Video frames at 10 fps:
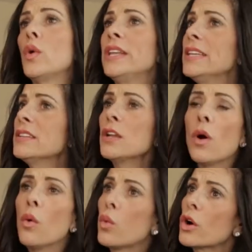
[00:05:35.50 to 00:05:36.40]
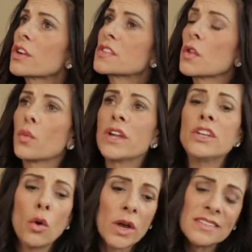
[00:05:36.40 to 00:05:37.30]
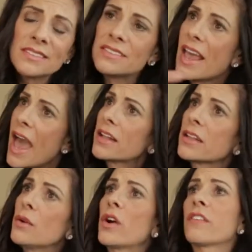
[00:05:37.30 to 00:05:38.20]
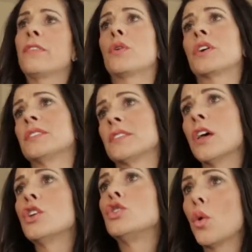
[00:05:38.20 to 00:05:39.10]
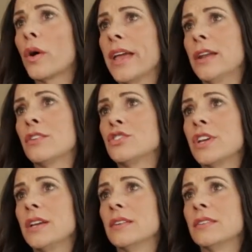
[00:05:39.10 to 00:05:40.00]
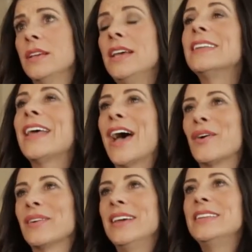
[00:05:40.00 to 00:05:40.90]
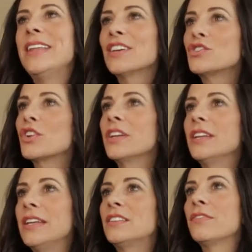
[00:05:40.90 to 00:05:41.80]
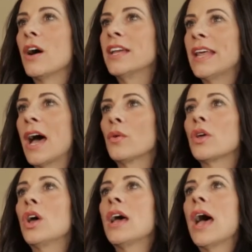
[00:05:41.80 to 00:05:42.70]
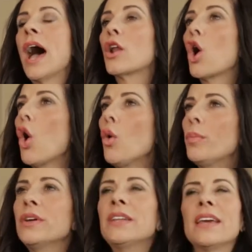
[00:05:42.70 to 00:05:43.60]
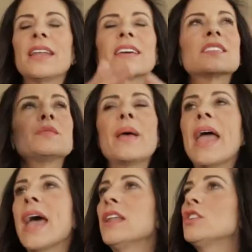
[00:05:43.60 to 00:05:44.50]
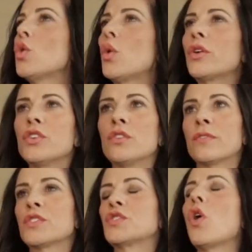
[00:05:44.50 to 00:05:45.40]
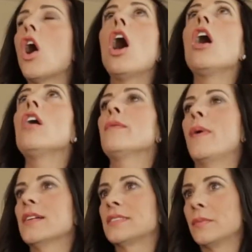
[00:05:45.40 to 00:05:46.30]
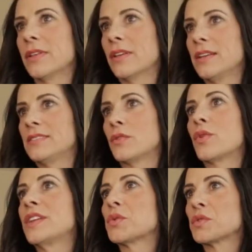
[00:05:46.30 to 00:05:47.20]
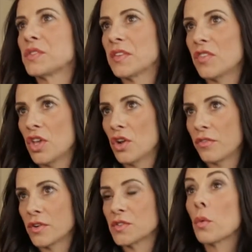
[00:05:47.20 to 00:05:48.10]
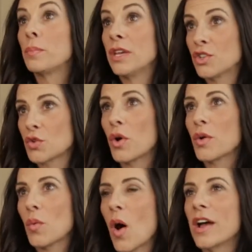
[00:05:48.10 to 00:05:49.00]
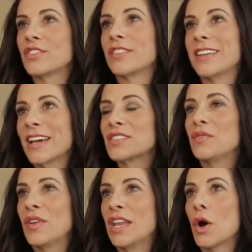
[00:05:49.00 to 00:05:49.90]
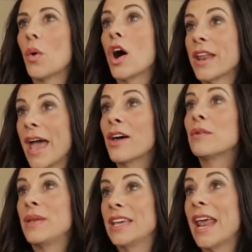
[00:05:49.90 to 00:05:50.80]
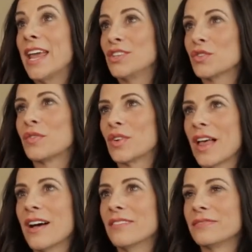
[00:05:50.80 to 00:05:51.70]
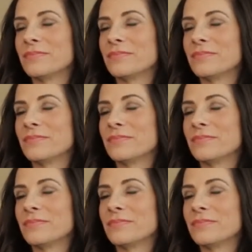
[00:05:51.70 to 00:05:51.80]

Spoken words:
We need to know what worked so that we know exactly where to focus your energy. Now, next you're going to need to find out how to open and expand your universe to all the possibilities and resources of the universe. So be sure to watch the next video on how to be an angel for love.